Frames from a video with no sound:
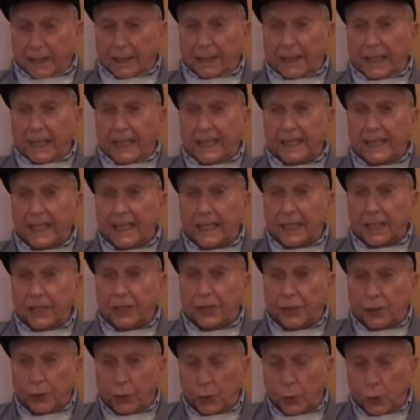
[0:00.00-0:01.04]
They sent us
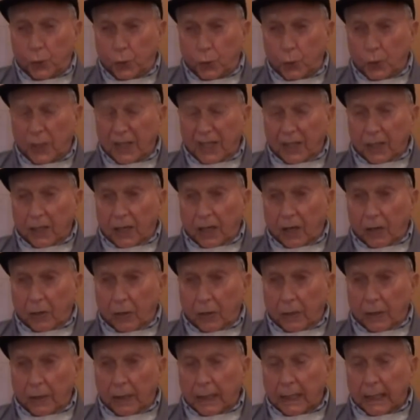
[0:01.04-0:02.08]
to,
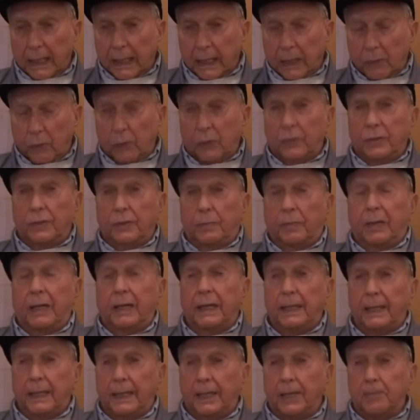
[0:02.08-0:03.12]
what was it,
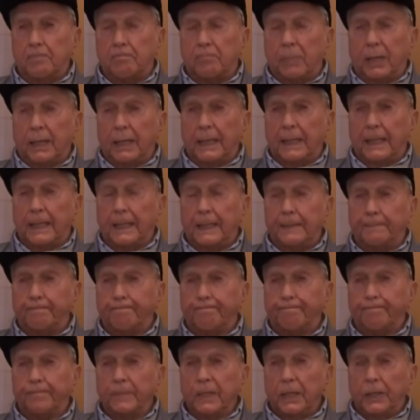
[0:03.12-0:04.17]
by
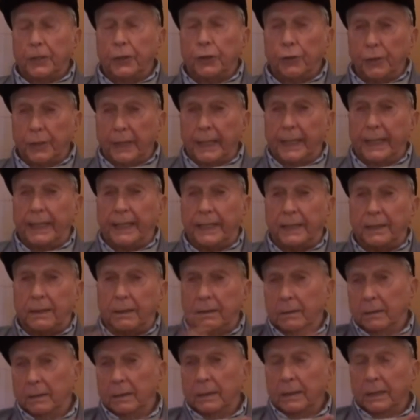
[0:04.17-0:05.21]
New Guinea and
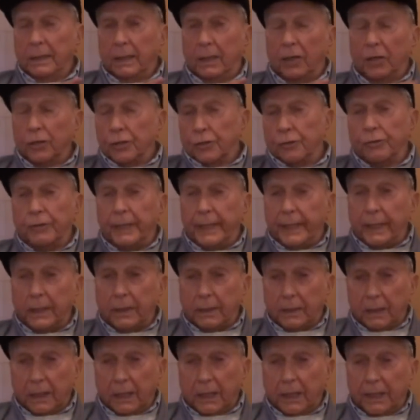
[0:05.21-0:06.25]
Australia,
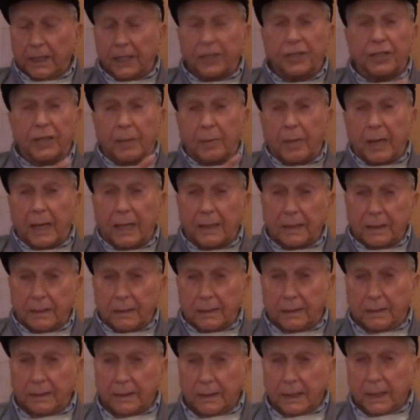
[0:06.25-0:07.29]
there's some island,
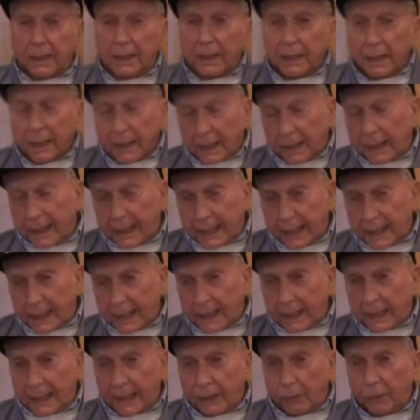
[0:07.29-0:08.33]

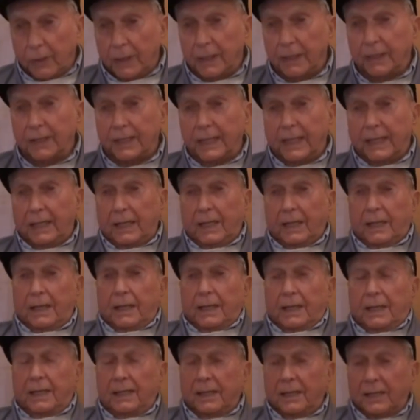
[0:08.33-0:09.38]
and they wanted to send
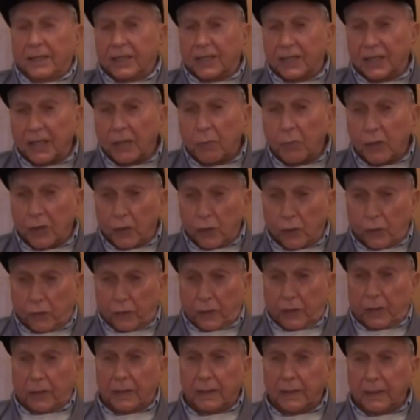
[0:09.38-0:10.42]
someone
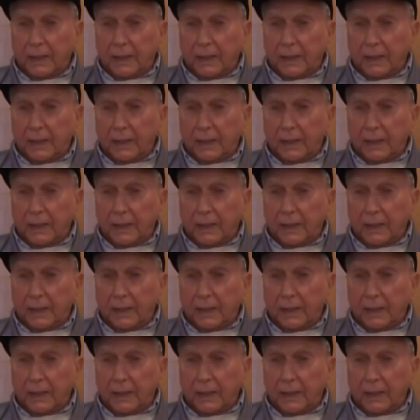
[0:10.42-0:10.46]
over